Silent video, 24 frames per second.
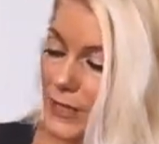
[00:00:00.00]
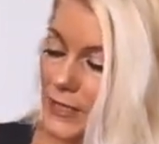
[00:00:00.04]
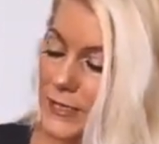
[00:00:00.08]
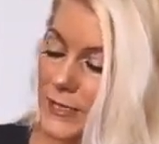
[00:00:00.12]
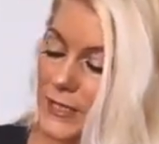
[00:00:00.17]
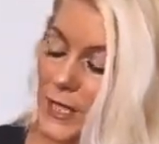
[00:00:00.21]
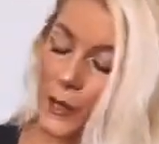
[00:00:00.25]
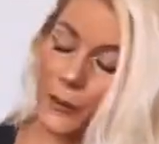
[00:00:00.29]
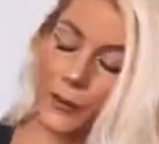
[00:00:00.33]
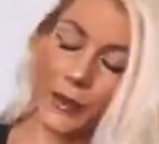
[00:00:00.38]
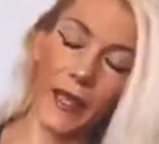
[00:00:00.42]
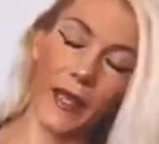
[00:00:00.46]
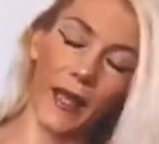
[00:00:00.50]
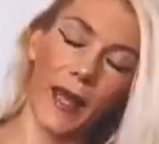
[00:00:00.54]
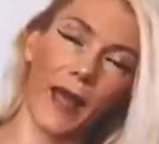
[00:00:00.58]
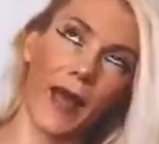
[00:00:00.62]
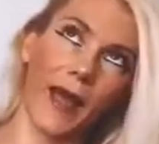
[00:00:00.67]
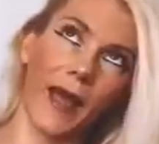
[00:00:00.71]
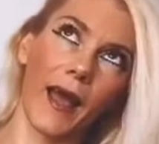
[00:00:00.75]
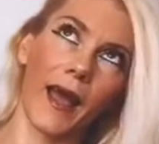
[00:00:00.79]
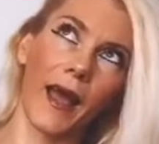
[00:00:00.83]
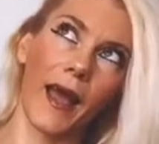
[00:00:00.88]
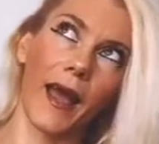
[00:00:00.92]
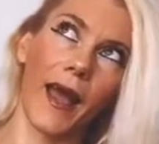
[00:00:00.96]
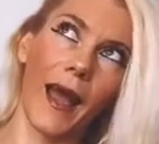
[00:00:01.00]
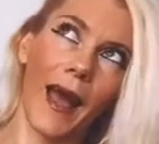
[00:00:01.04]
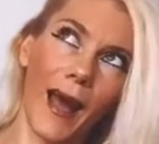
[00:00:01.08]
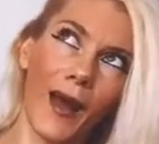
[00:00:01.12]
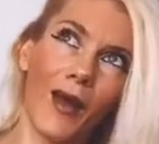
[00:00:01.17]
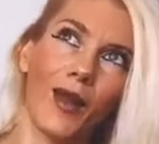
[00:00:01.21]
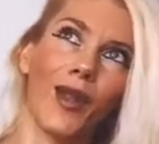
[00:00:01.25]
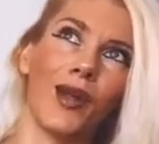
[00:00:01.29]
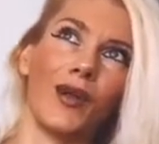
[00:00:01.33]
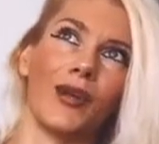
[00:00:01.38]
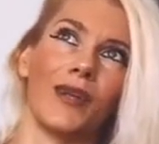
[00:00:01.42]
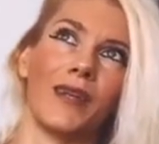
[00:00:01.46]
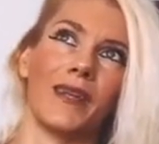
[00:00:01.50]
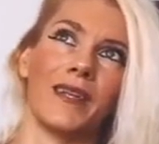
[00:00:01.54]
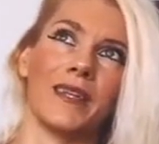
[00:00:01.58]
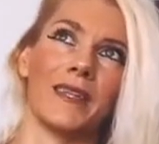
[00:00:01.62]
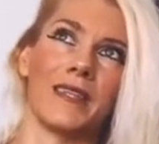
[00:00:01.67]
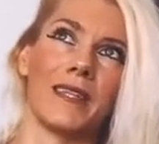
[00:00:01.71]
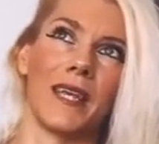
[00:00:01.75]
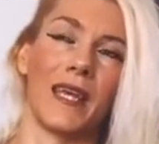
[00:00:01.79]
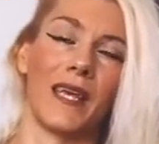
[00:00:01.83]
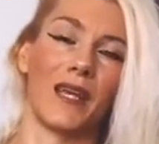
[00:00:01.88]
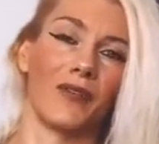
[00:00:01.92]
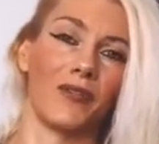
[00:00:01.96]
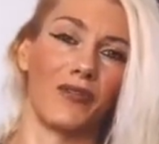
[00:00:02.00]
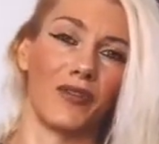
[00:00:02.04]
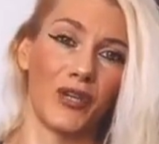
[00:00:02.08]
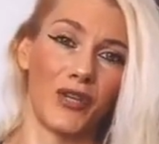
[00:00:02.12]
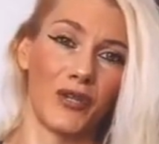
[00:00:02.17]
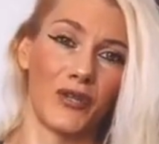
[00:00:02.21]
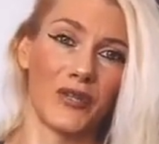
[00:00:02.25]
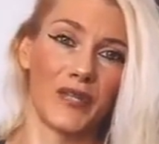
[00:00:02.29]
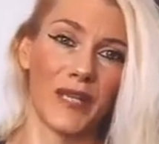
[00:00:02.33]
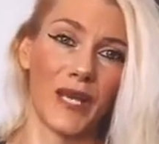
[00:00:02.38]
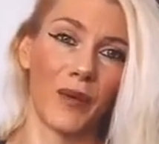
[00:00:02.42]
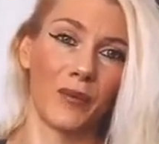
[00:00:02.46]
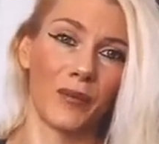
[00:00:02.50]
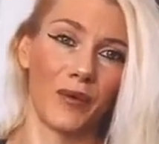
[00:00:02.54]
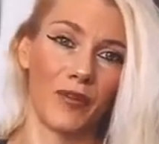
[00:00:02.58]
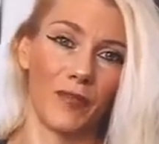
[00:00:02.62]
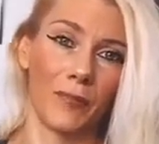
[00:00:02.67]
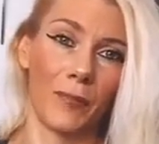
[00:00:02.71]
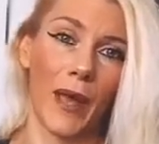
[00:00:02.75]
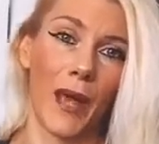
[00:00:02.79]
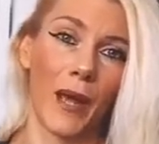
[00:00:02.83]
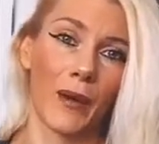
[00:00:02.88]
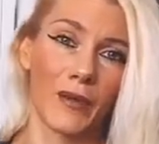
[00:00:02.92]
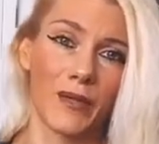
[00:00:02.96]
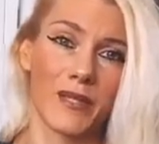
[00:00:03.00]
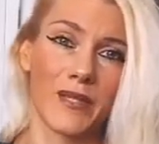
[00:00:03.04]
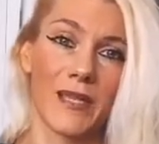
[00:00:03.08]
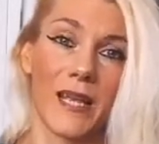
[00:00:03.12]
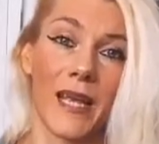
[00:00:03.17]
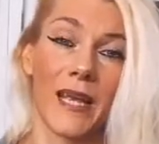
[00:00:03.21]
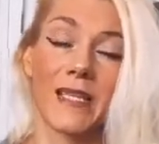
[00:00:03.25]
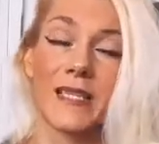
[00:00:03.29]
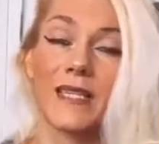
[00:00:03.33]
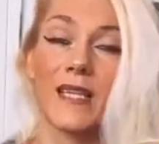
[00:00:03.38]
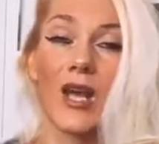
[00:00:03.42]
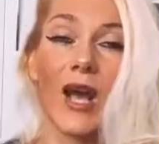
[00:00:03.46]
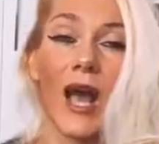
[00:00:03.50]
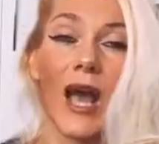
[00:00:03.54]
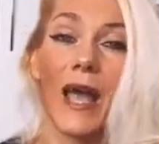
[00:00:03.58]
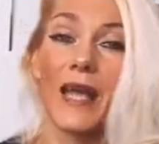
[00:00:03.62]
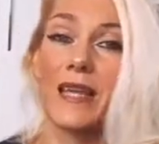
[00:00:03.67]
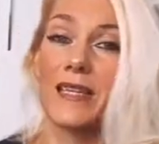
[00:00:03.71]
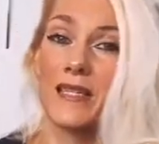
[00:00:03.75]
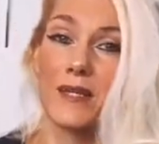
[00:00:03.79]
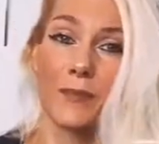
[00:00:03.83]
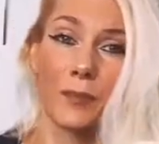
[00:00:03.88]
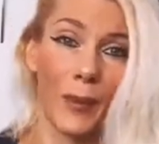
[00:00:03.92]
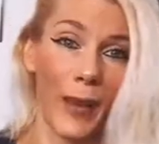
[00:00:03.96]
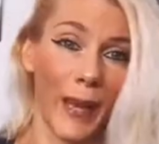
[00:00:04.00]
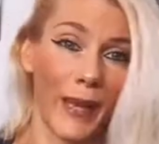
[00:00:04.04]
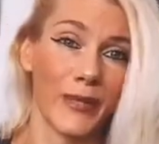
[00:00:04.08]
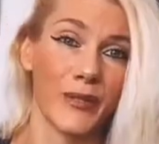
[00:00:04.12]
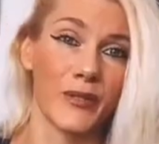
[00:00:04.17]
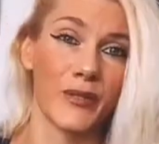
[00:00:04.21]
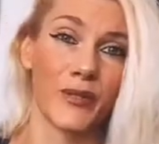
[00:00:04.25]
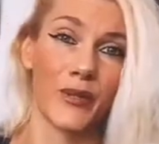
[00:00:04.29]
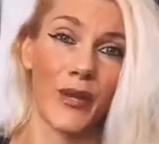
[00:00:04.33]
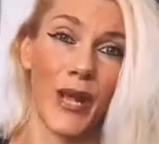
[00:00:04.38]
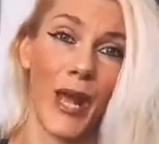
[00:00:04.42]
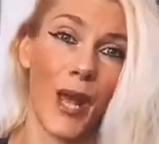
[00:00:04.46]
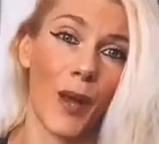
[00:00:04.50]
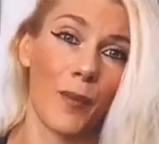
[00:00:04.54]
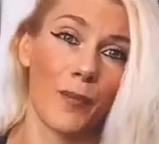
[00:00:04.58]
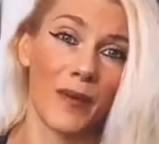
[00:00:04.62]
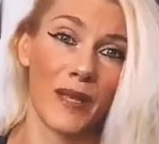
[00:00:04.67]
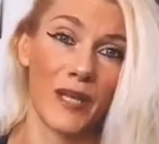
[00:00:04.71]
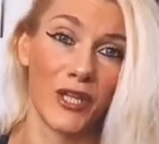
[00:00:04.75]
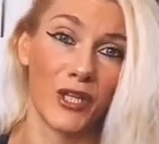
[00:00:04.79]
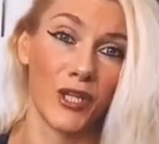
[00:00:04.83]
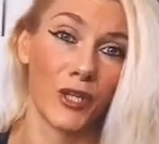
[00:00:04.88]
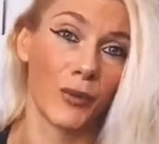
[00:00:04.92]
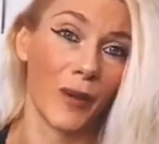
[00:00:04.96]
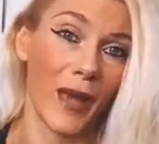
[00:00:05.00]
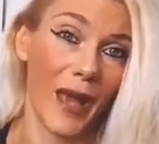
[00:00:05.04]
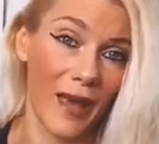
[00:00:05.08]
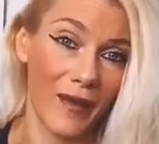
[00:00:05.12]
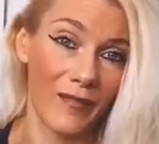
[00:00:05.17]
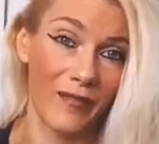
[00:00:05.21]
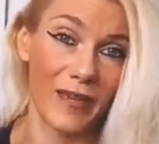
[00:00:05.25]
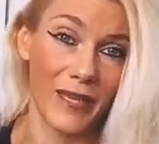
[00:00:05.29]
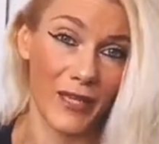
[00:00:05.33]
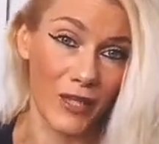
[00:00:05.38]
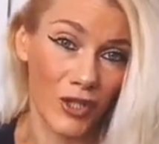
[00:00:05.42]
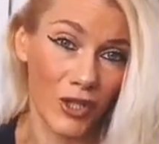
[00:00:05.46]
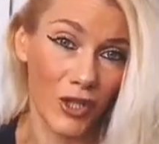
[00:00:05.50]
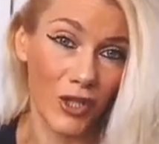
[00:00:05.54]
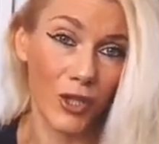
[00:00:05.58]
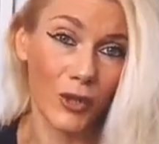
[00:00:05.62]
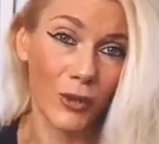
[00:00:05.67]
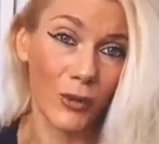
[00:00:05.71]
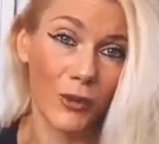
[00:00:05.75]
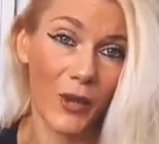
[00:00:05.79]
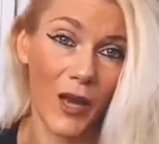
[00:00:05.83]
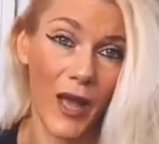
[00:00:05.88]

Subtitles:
So how long can it take for you to get rid of parasites? It depends on how many you have in you.